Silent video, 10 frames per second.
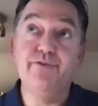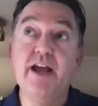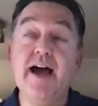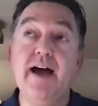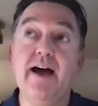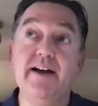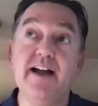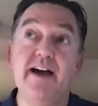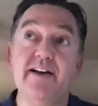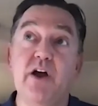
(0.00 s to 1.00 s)
yeah, and
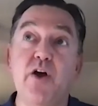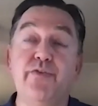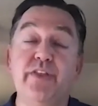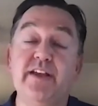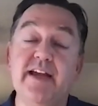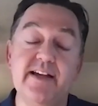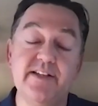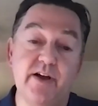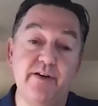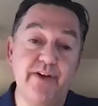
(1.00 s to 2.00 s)
over the years
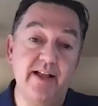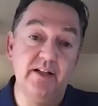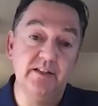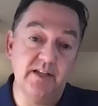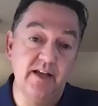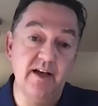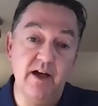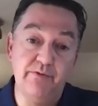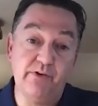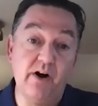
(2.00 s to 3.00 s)
I've held
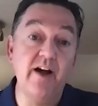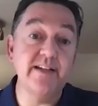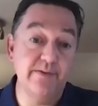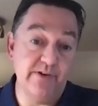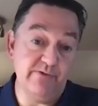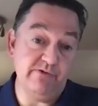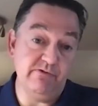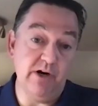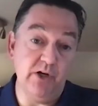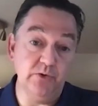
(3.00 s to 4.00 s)
a variety of different
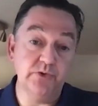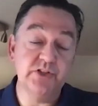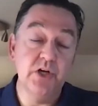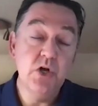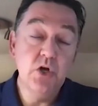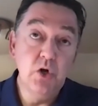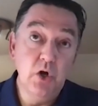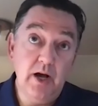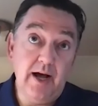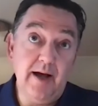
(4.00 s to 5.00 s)
roles.
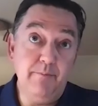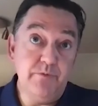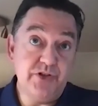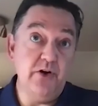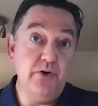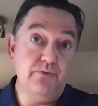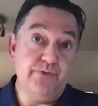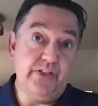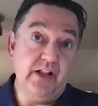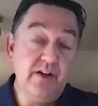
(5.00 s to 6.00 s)
So
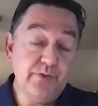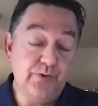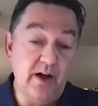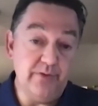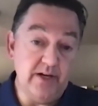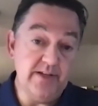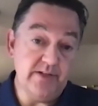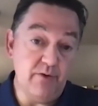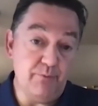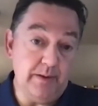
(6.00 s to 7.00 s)
for the last 5 years
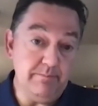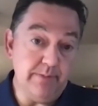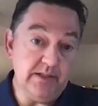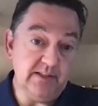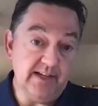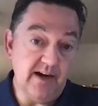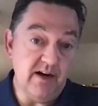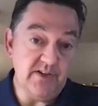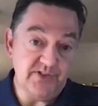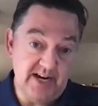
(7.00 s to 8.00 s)
I've been building
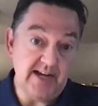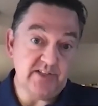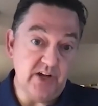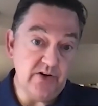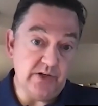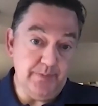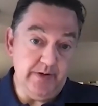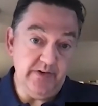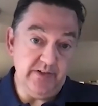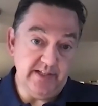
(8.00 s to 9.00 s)
our CXO
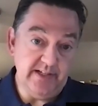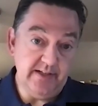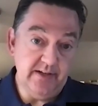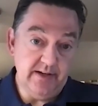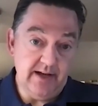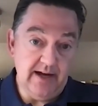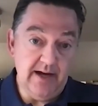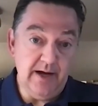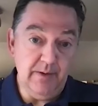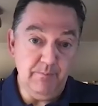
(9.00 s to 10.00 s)
community.
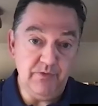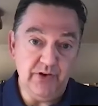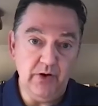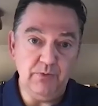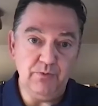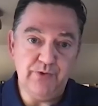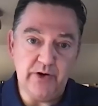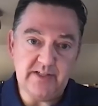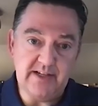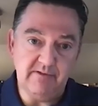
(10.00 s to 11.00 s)
So
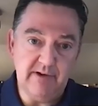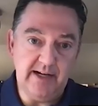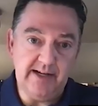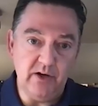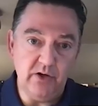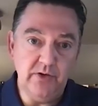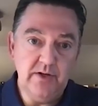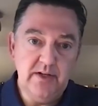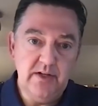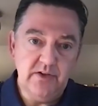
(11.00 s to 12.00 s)
focusing really on
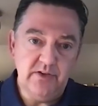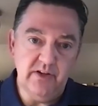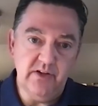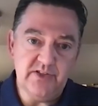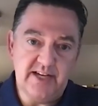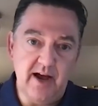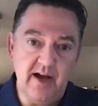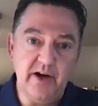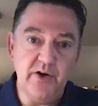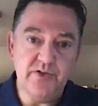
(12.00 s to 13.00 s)
the
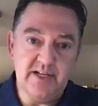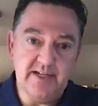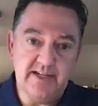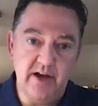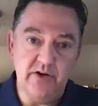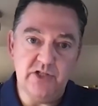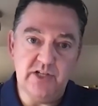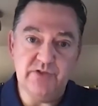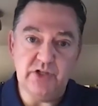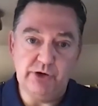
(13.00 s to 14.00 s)
CIO, CTO,
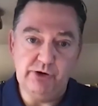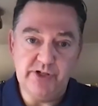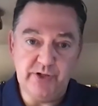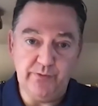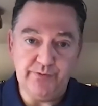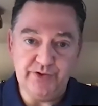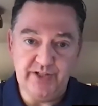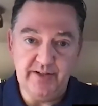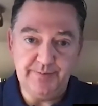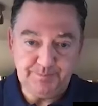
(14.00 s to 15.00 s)
Chief Security Officer,